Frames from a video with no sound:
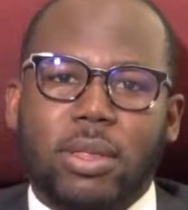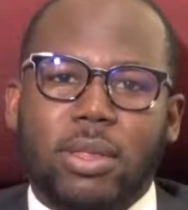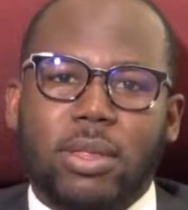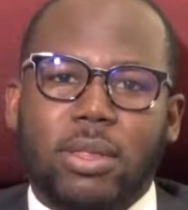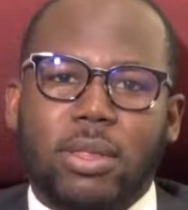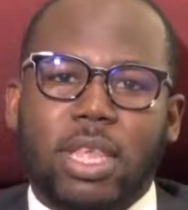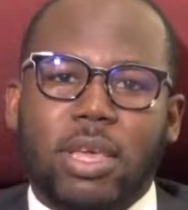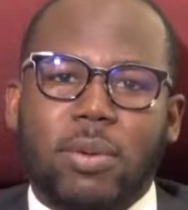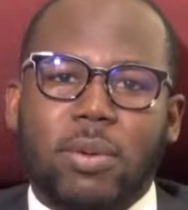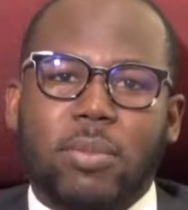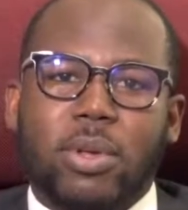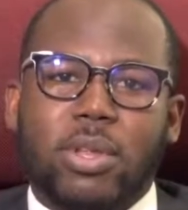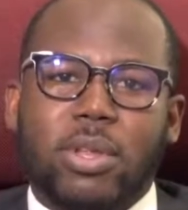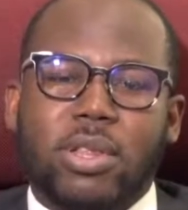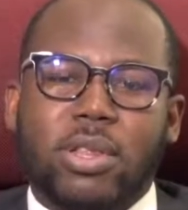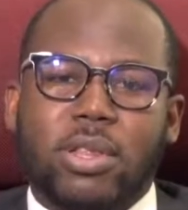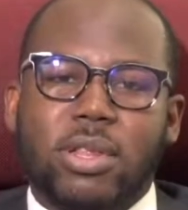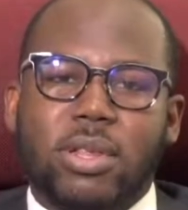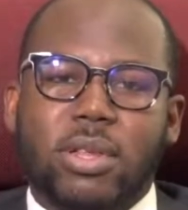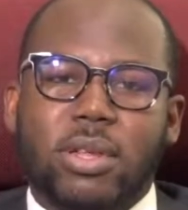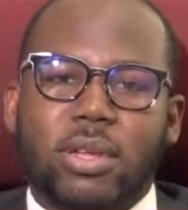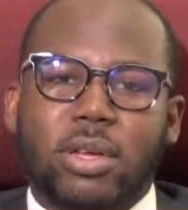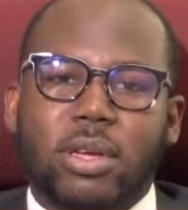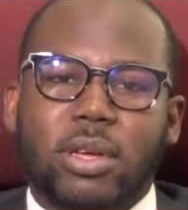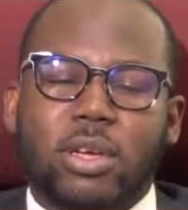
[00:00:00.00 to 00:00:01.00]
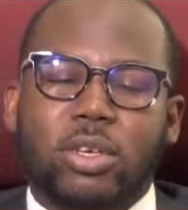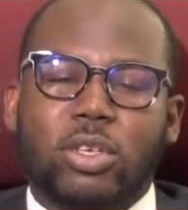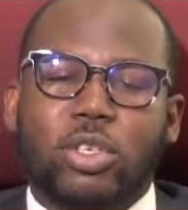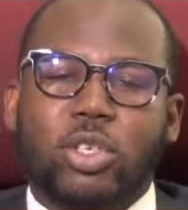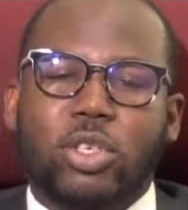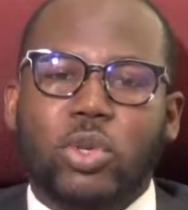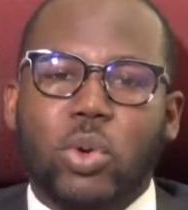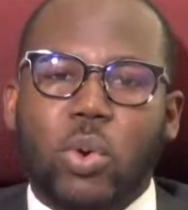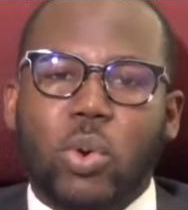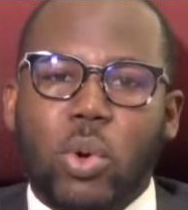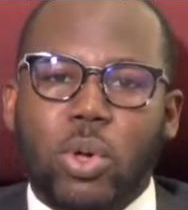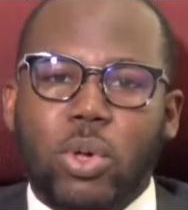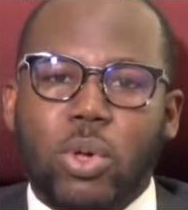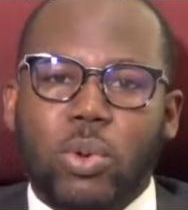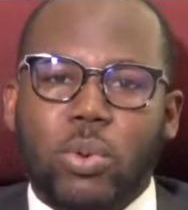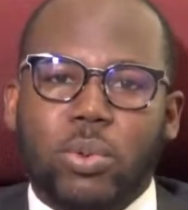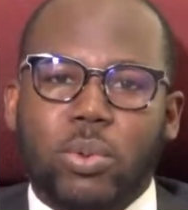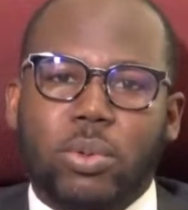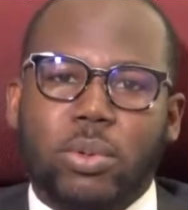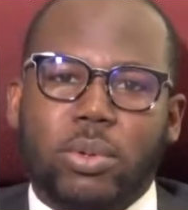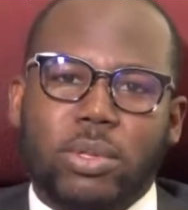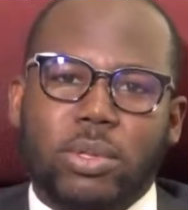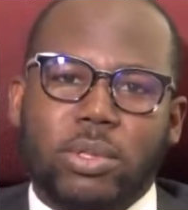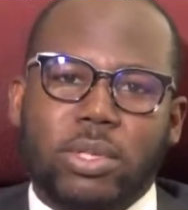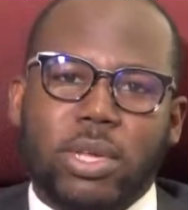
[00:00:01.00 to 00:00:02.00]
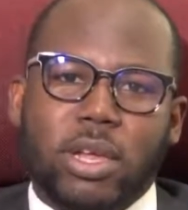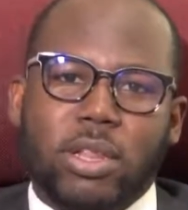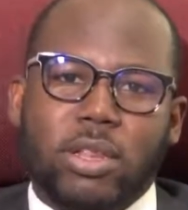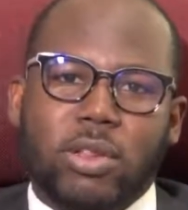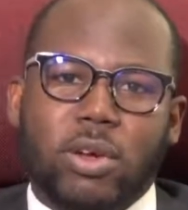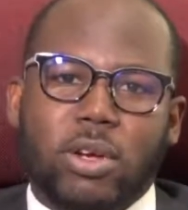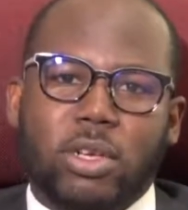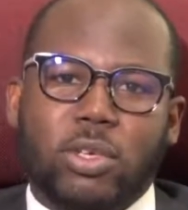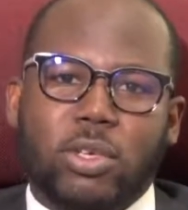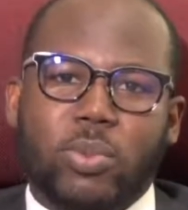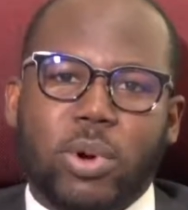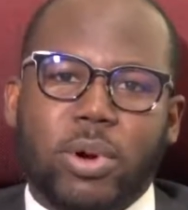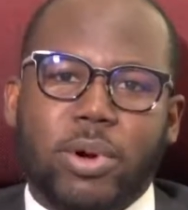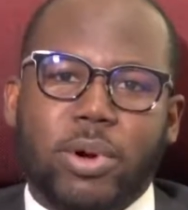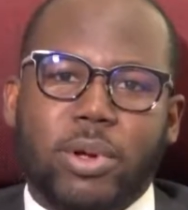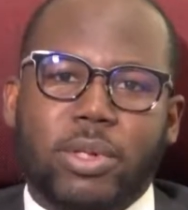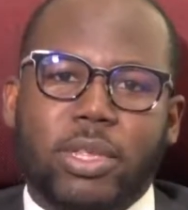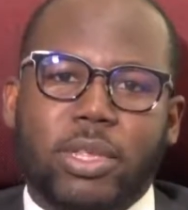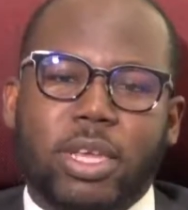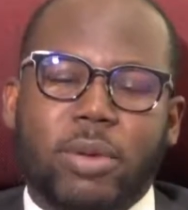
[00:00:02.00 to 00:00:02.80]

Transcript: they must show you that search warrant.